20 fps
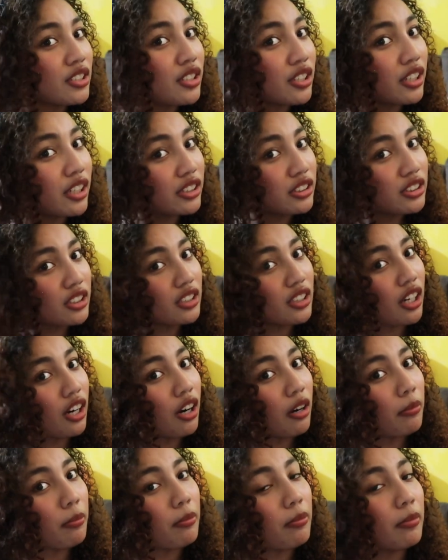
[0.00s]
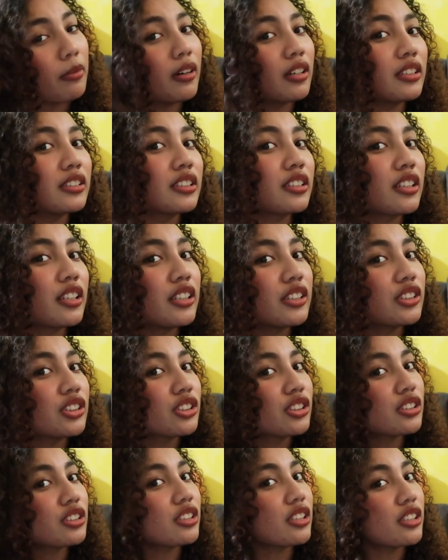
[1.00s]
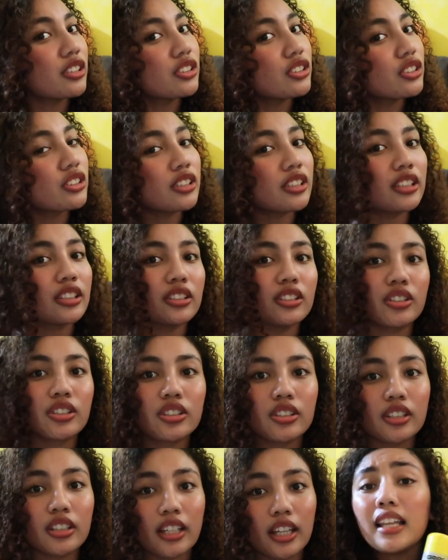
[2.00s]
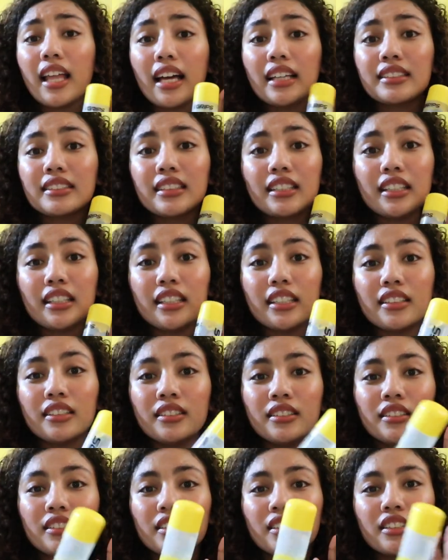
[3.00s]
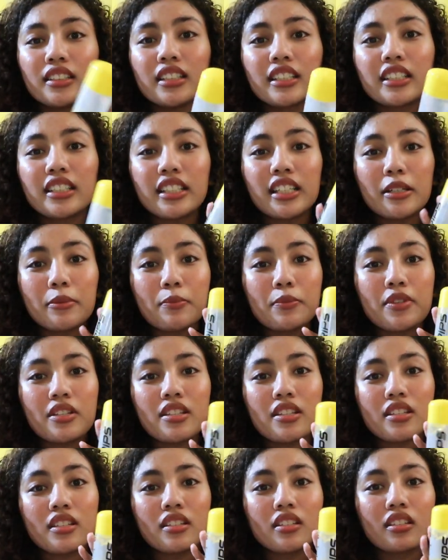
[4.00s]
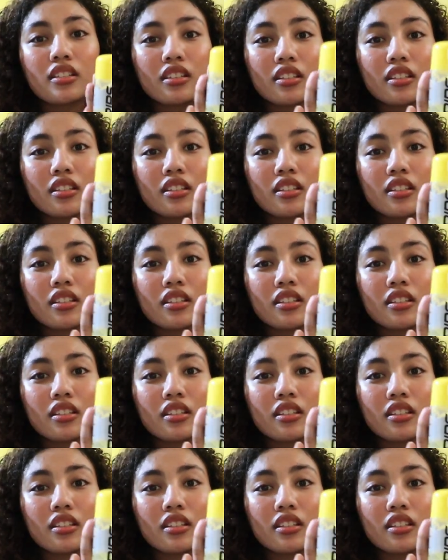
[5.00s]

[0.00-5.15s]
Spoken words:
scrunch it up. Scrunch, scrunch, scrunch. Lastly, the grips.